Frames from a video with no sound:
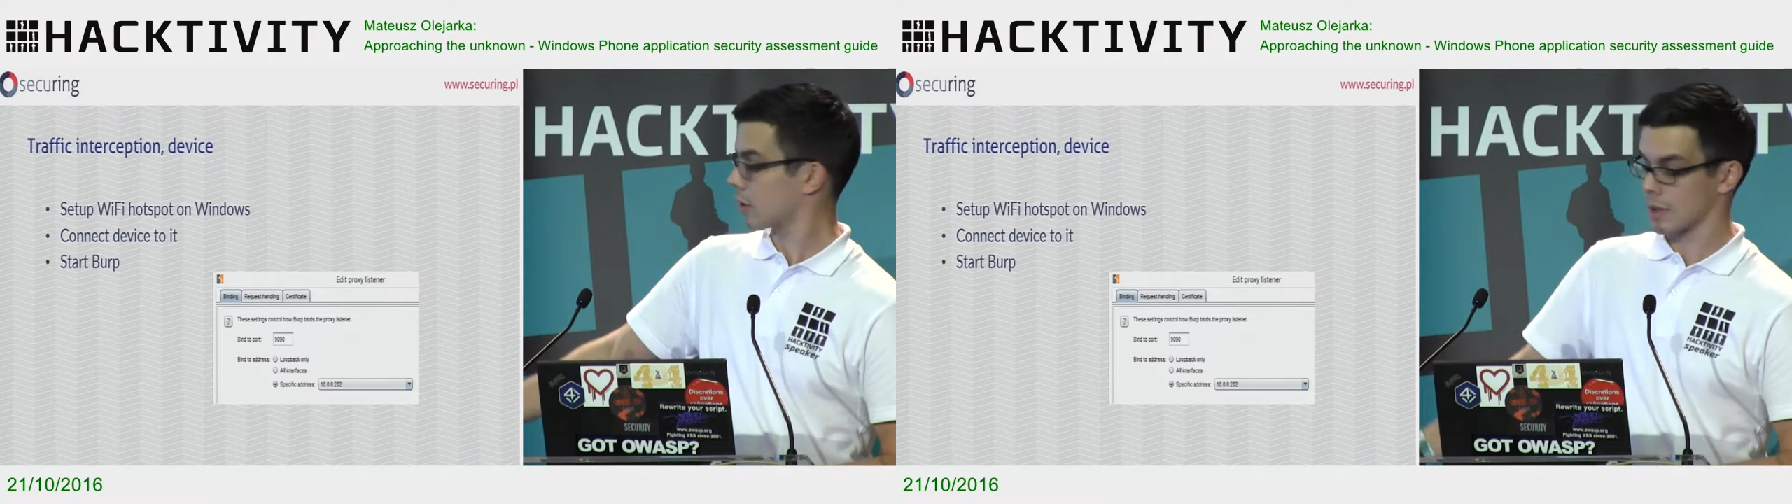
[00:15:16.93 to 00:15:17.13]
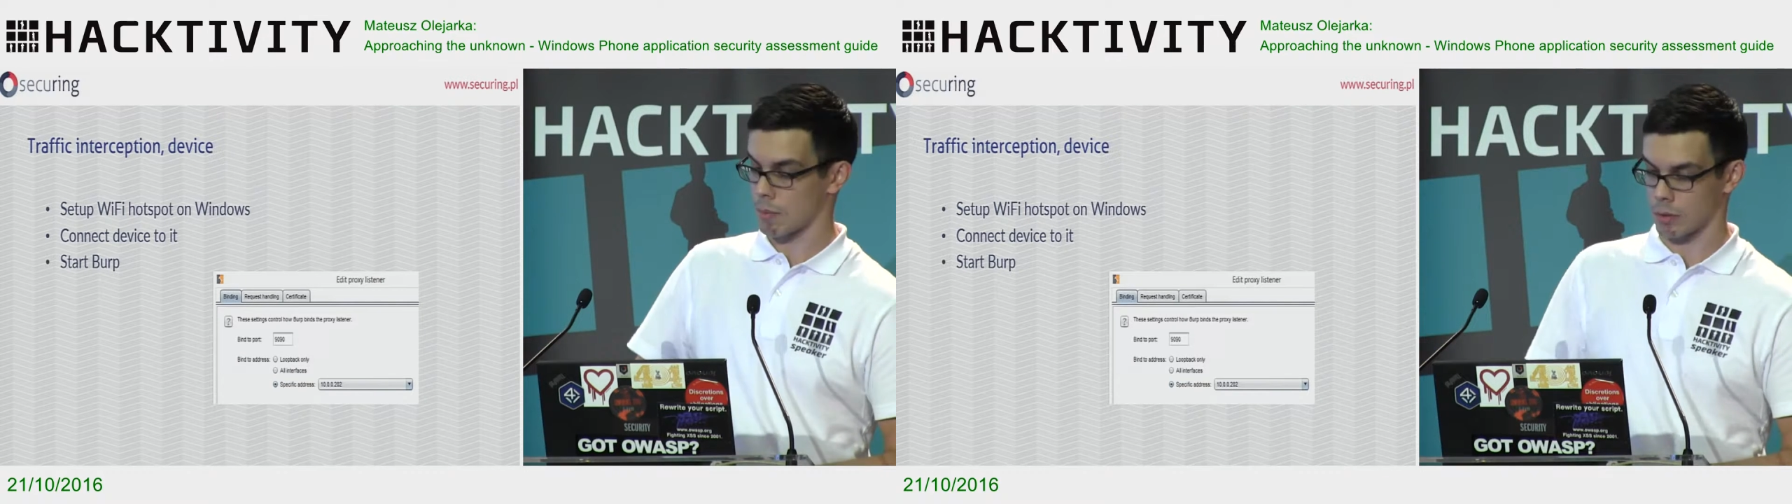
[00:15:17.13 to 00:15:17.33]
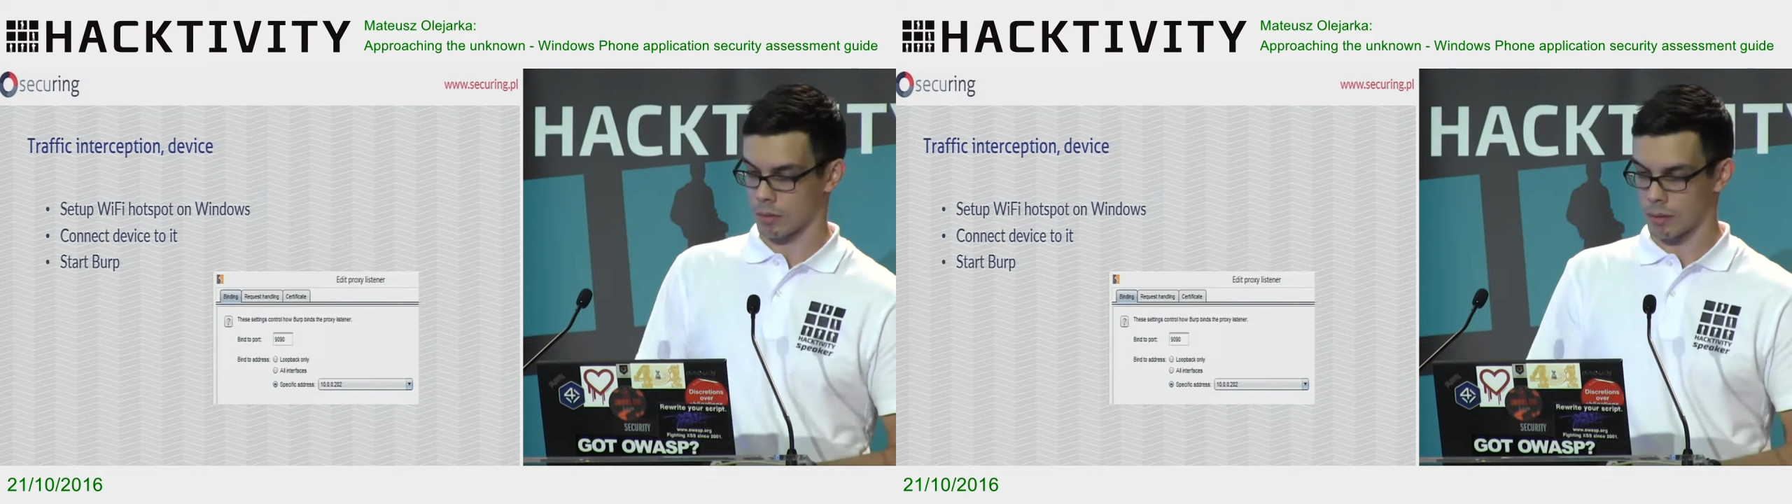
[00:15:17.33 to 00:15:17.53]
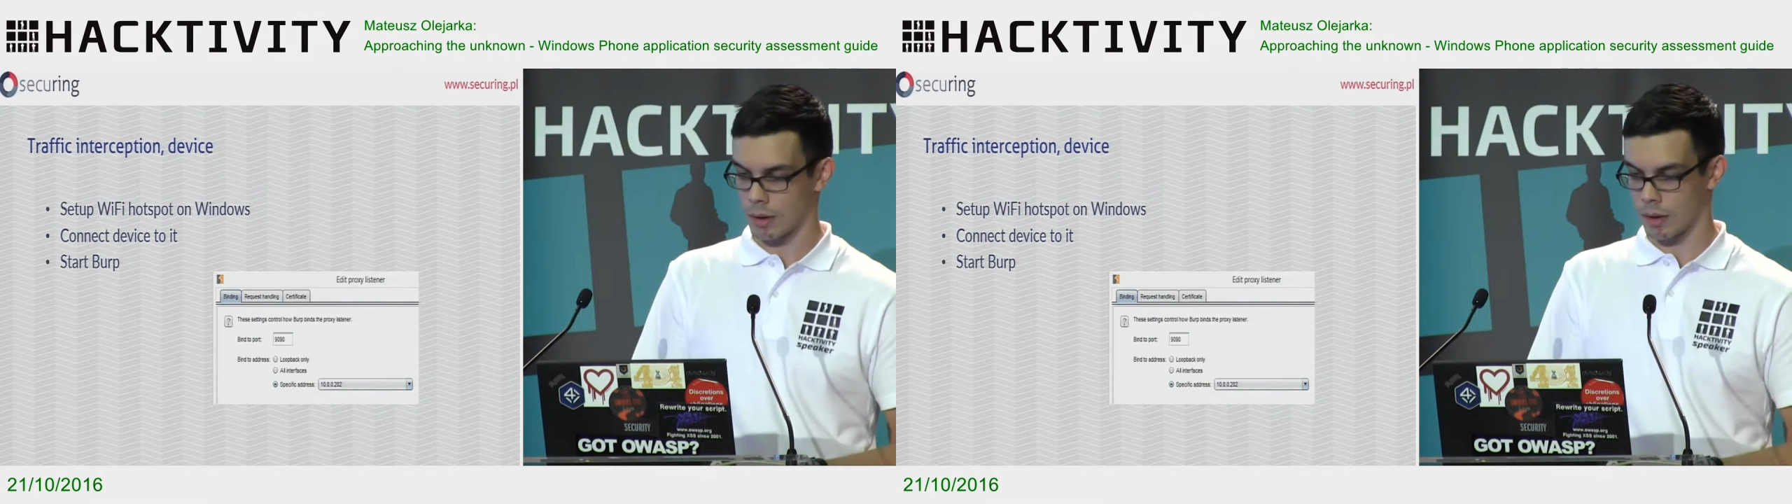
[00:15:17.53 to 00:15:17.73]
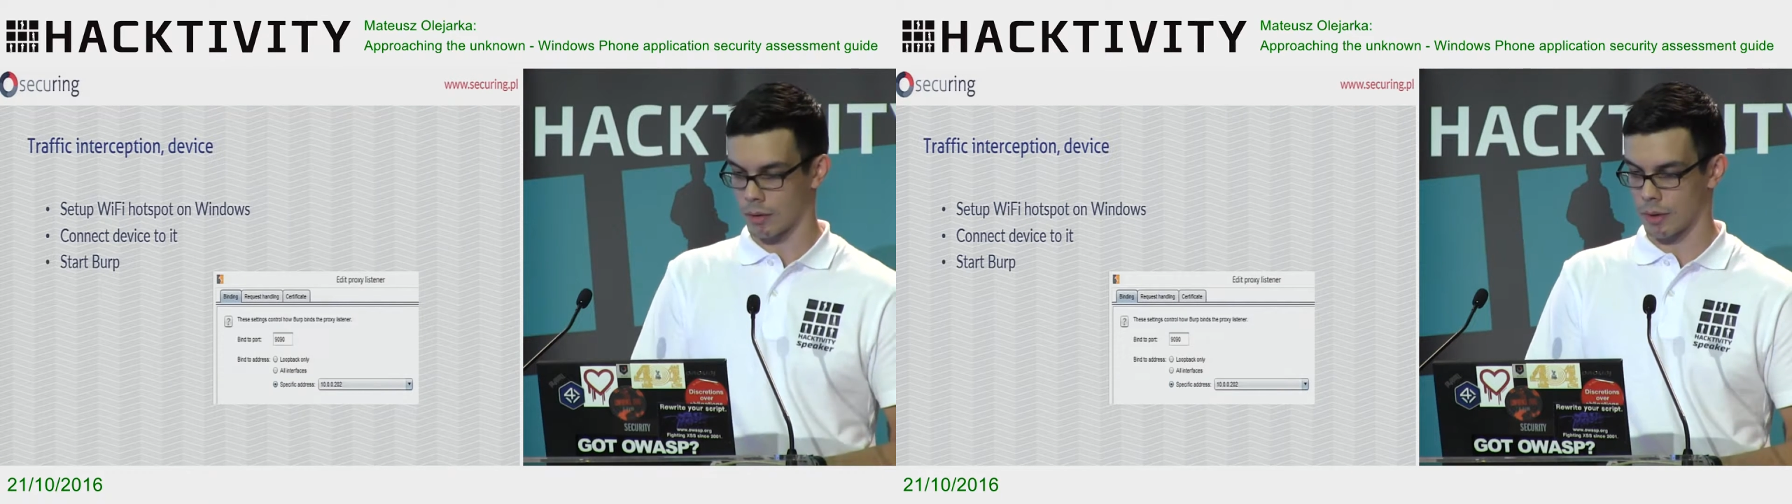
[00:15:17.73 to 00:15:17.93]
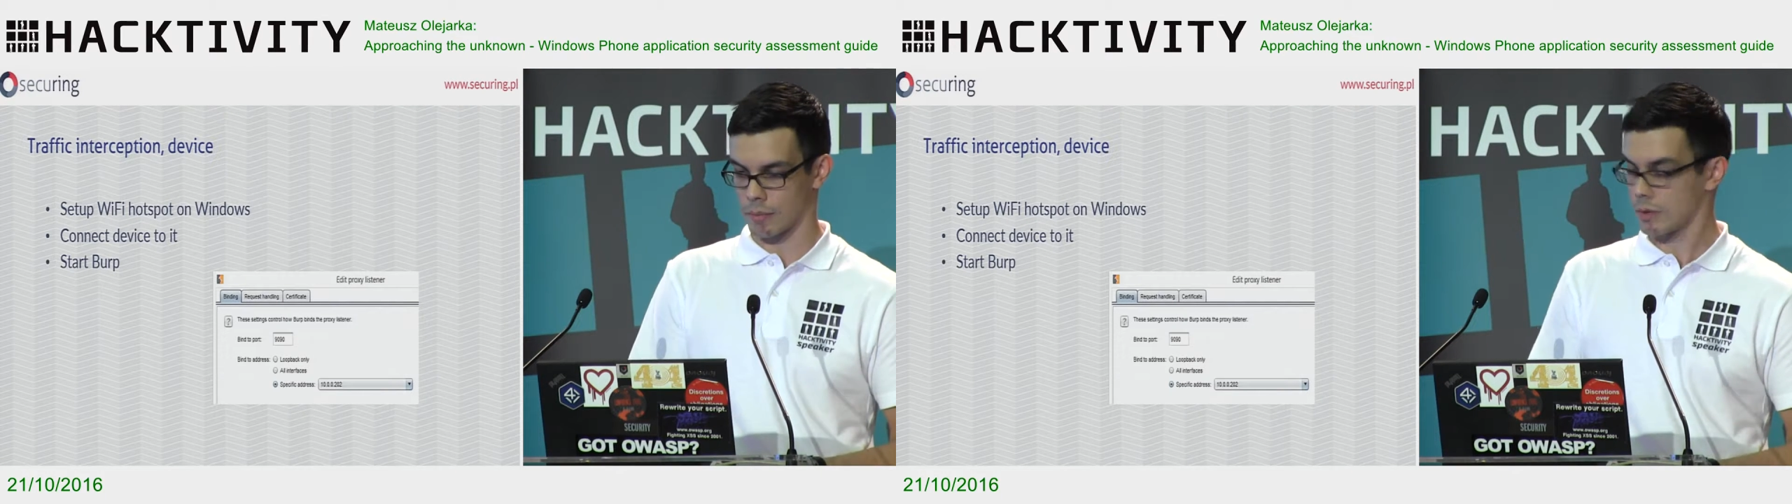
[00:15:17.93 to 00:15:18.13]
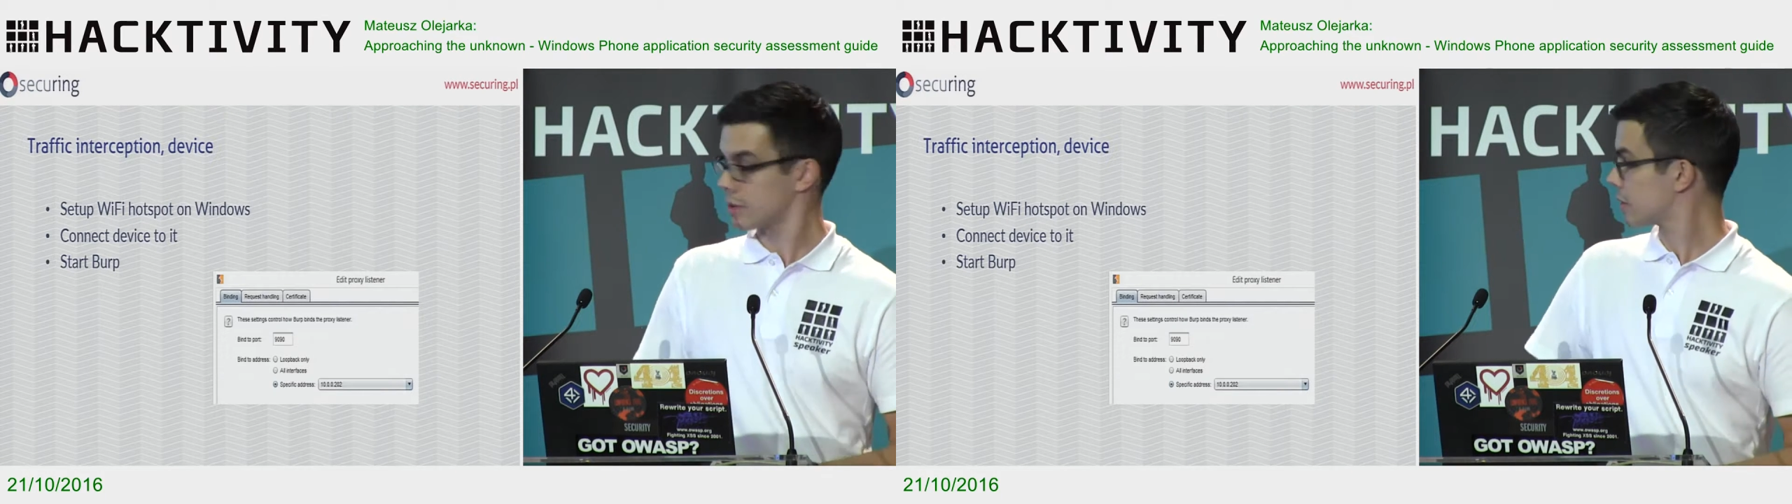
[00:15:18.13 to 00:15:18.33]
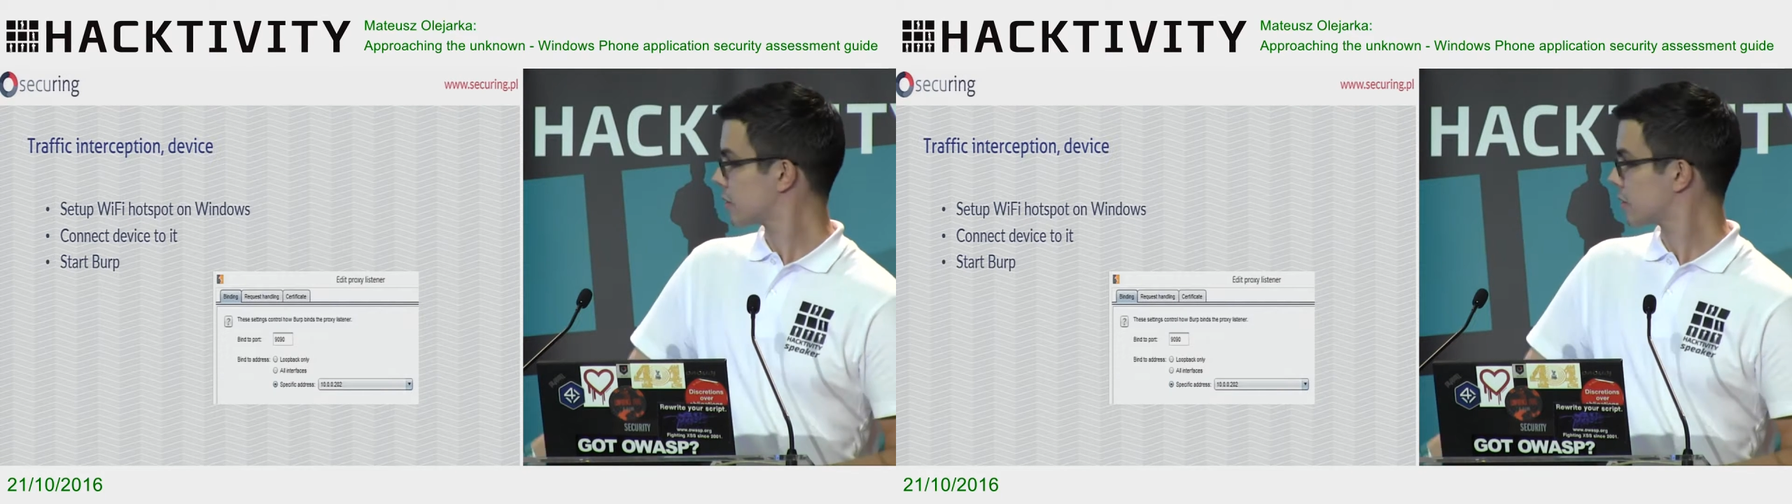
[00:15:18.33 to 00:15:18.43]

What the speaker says: example, on, this